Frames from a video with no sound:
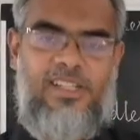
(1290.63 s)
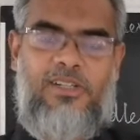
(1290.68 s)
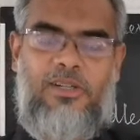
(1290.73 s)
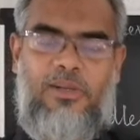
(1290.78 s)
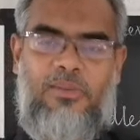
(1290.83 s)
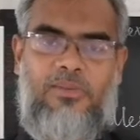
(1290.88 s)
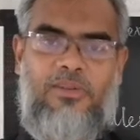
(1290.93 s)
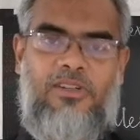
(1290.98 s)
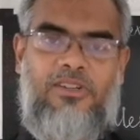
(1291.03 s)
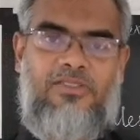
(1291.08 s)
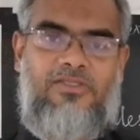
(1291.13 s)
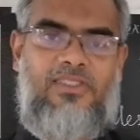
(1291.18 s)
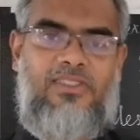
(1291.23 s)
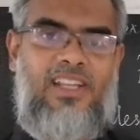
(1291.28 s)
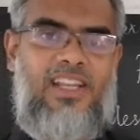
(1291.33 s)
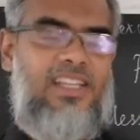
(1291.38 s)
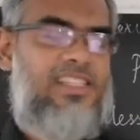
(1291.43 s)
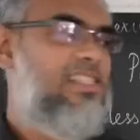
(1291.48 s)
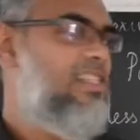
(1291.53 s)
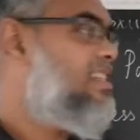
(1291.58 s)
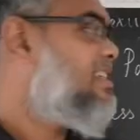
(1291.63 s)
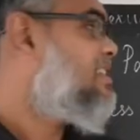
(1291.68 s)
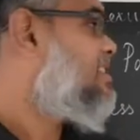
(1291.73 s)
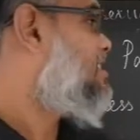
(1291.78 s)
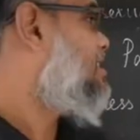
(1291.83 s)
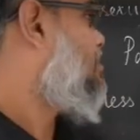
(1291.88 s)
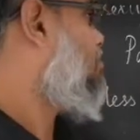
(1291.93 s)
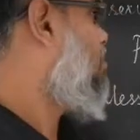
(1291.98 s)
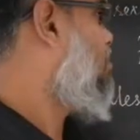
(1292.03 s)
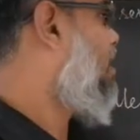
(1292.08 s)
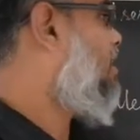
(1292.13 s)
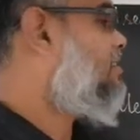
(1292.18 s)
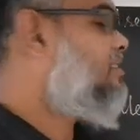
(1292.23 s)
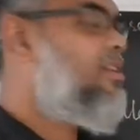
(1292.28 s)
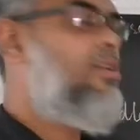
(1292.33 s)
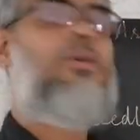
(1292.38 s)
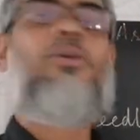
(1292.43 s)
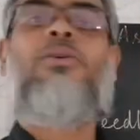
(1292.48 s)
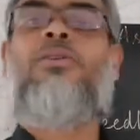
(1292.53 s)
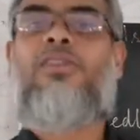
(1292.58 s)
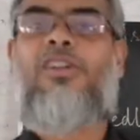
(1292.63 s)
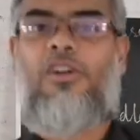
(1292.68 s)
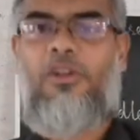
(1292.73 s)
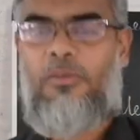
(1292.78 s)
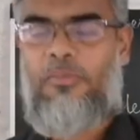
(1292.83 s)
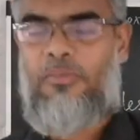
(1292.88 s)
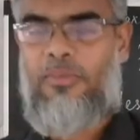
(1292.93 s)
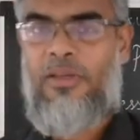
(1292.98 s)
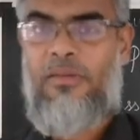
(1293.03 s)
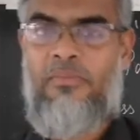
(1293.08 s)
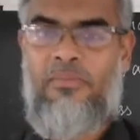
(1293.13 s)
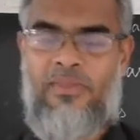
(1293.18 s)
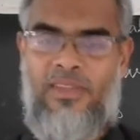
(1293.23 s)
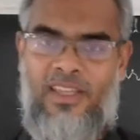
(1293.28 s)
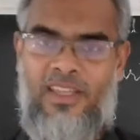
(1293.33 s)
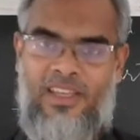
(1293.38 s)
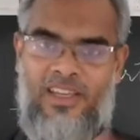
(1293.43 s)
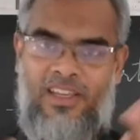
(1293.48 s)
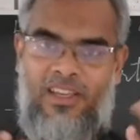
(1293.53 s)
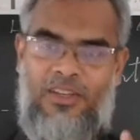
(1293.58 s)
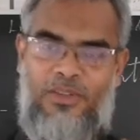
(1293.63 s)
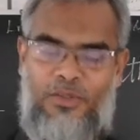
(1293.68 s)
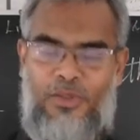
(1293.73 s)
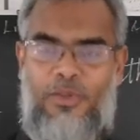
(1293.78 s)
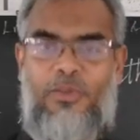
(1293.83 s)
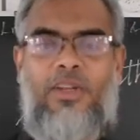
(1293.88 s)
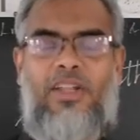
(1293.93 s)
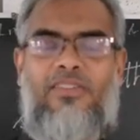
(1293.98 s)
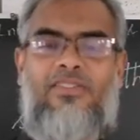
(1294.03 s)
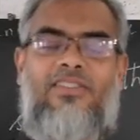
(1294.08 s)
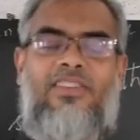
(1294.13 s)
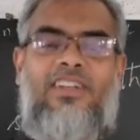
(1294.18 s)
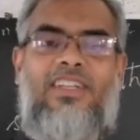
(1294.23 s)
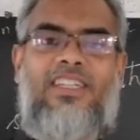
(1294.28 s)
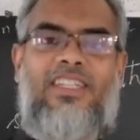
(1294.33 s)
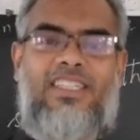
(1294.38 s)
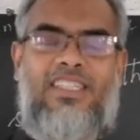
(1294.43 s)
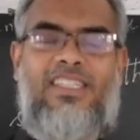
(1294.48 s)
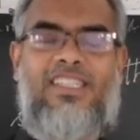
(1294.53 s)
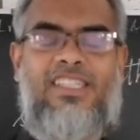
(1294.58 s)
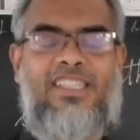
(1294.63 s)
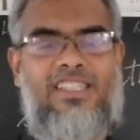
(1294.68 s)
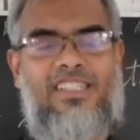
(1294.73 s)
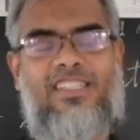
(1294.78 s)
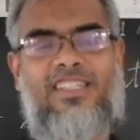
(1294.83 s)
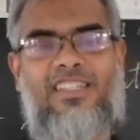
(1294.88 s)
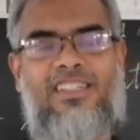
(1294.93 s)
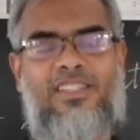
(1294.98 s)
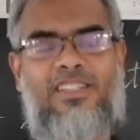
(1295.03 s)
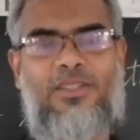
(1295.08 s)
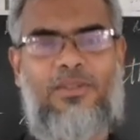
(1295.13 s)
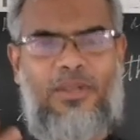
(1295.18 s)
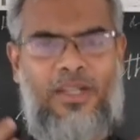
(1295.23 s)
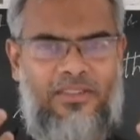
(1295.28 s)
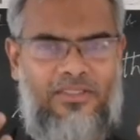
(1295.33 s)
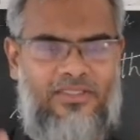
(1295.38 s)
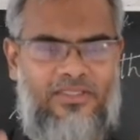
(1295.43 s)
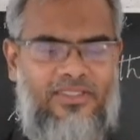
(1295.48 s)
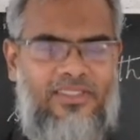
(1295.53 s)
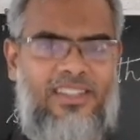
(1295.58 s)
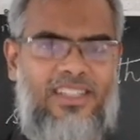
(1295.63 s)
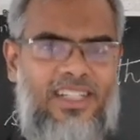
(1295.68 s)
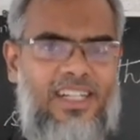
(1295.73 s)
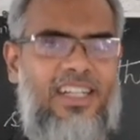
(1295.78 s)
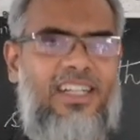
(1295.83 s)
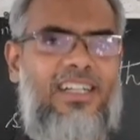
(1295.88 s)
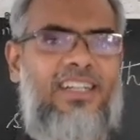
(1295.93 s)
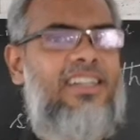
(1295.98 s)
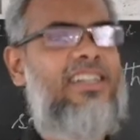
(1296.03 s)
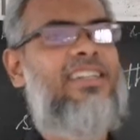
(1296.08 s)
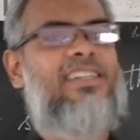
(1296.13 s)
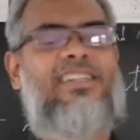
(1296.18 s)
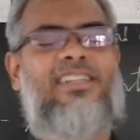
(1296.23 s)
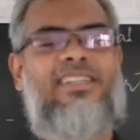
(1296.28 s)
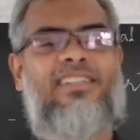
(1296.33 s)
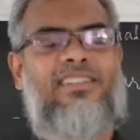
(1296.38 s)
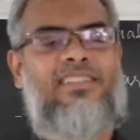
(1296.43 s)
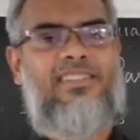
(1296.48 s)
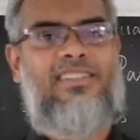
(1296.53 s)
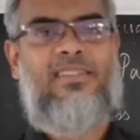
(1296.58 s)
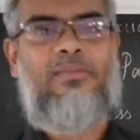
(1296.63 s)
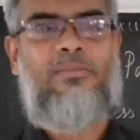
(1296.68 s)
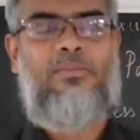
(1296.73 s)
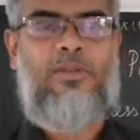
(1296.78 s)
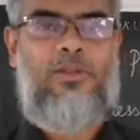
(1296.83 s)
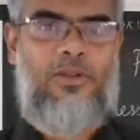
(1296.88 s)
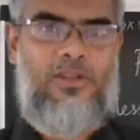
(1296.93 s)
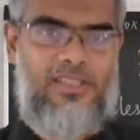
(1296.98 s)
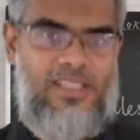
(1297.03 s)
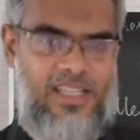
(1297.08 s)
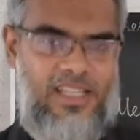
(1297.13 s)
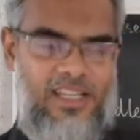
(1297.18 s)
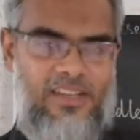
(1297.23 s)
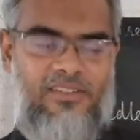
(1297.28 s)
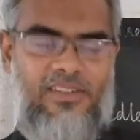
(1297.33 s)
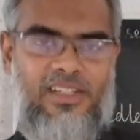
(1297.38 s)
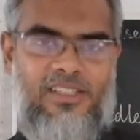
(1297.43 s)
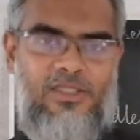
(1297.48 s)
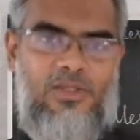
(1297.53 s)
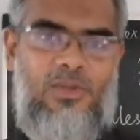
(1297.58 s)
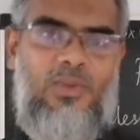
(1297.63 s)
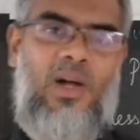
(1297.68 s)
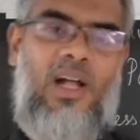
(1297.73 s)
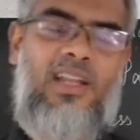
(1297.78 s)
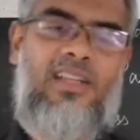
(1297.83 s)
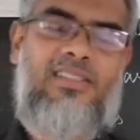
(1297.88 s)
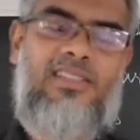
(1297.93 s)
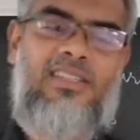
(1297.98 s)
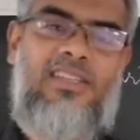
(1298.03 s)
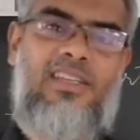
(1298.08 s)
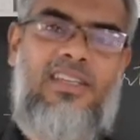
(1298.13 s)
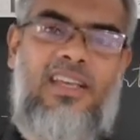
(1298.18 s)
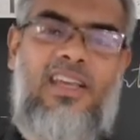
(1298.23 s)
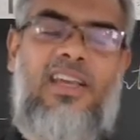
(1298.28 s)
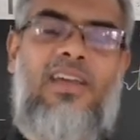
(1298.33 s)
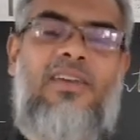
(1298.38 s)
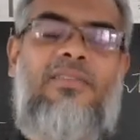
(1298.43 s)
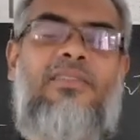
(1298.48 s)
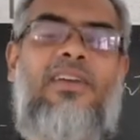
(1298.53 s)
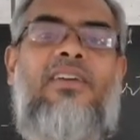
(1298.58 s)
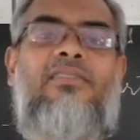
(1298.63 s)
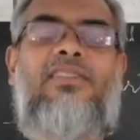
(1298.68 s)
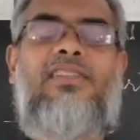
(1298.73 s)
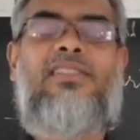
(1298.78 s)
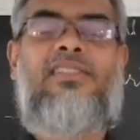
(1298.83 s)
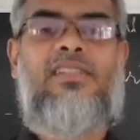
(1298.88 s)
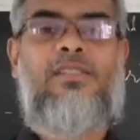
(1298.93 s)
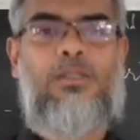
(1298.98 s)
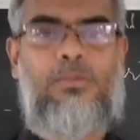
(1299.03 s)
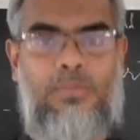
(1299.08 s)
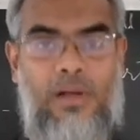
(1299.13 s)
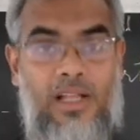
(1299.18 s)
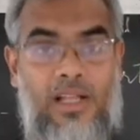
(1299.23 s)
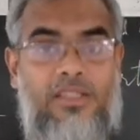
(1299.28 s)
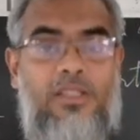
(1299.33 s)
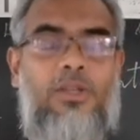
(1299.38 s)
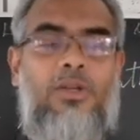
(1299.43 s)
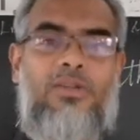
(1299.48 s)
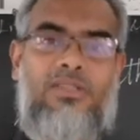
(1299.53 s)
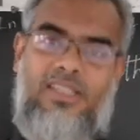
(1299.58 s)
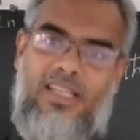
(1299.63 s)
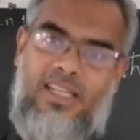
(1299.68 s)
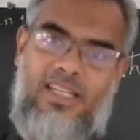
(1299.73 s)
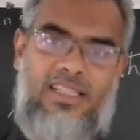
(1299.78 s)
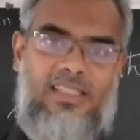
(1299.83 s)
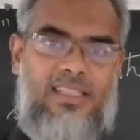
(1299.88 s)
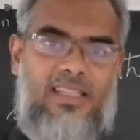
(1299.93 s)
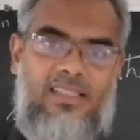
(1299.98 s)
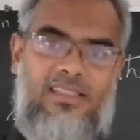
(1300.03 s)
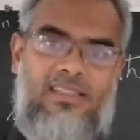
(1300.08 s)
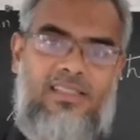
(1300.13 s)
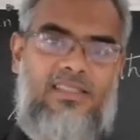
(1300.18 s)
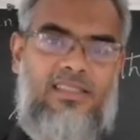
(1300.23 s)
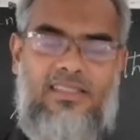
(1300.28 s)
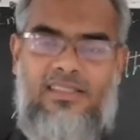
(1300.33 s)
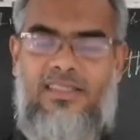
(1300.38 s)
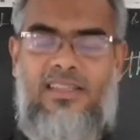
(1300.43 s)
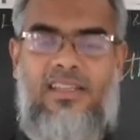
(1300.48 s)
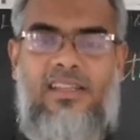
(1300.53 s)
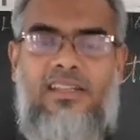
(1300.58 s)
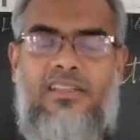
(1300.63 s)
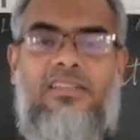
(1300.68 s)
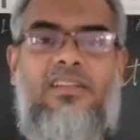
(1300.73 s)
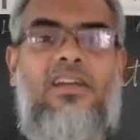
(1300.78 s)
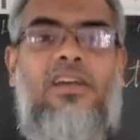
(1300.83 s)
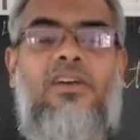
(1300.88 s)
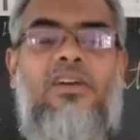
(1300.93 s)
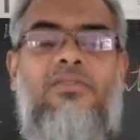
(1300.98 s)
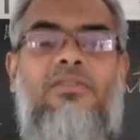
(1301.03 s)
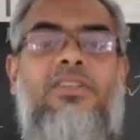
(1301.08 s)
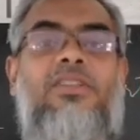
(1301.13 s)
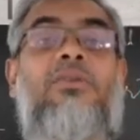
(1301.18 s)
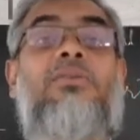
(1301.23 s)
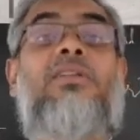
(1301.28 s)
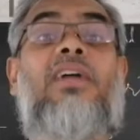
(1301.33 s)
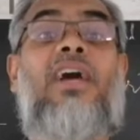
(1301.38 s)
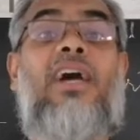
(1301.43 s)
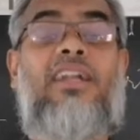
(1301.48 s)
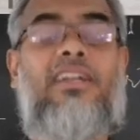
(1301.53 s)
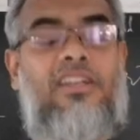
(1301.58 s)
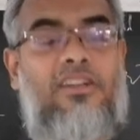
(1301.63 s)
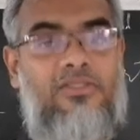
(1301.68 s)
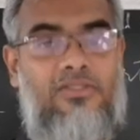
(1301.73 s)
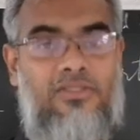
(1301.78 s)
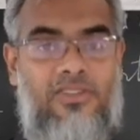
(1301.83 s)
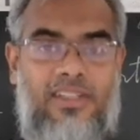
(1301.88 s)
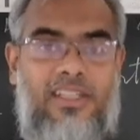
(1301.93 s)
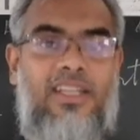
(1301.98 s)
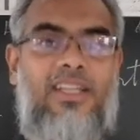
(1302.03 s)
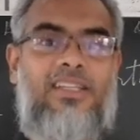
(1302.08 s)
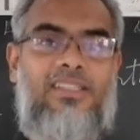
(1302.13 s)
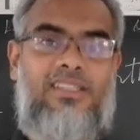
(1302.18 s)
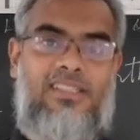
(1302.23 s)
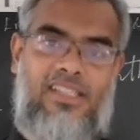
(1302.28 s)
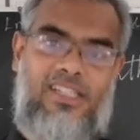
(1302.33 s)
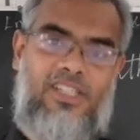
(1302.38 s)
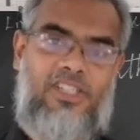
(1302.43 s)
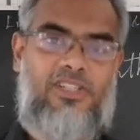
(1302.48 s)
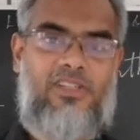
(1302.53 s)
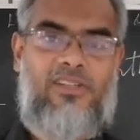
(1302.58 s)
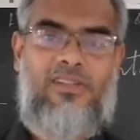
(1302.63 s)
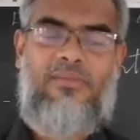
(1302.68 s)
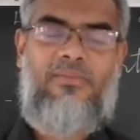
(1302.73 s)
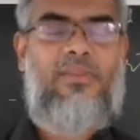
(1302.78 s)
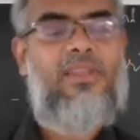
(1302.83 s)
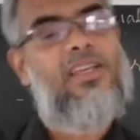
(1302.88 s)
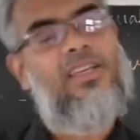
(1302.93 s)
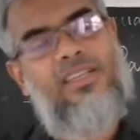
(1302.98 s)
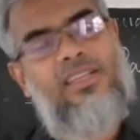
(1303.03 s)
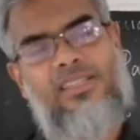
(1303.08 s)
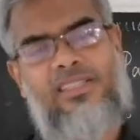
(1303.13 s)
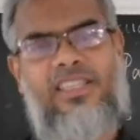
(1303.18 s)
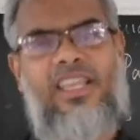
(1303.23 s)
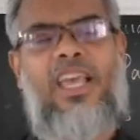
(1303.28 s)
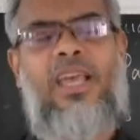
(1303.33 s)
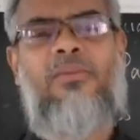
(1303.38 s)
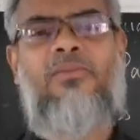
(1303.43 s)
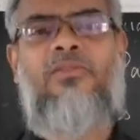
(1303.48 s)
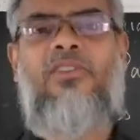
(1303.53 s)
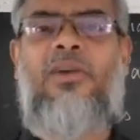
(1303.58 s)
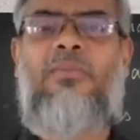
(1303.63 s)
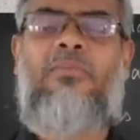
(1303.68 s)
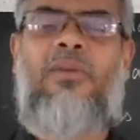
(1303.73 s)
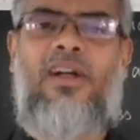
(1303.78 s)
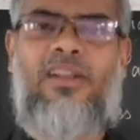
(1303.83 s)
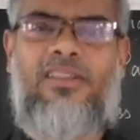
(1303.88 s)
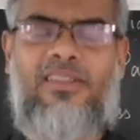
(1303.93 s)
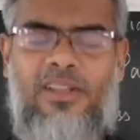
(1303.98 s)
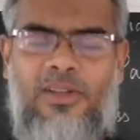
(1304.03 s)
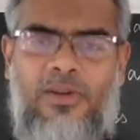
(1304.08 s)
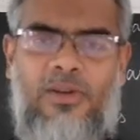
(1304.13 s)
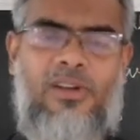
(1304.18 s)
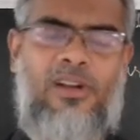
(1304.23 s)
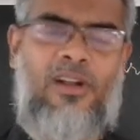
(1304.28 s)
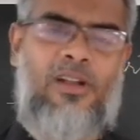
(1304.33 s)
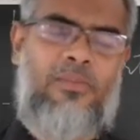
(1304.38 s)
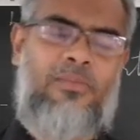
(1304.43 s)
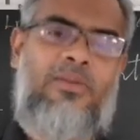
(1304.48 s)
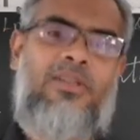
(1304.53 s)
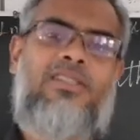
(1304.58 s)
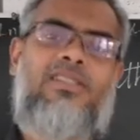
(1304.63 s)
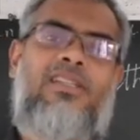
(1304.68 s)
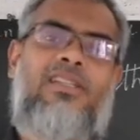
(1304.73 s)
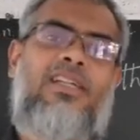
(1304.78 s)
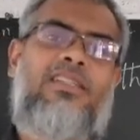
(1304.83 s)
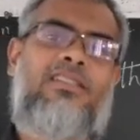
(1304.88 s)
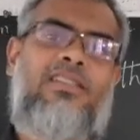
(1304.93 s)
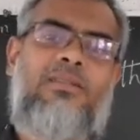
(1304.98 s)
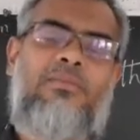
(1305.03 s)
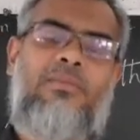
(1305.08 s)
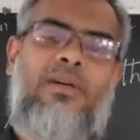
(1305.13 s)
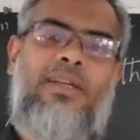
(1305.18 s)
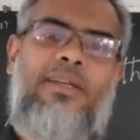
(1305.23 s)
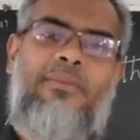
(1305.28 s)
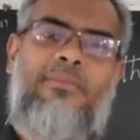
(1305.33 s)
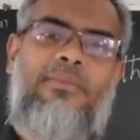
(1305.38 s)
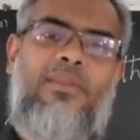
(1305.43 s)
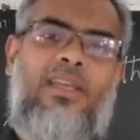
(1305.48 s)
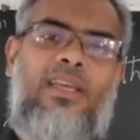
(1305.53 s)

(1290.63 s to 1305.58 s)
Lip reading: topic of the lesson is Parthenocarpy. You would have learned, you would have heard it, because even in zoology we have discussed parthenogenesis, isn't it? Without the act of fertilization. Same way, Parthenocarpy is nothing but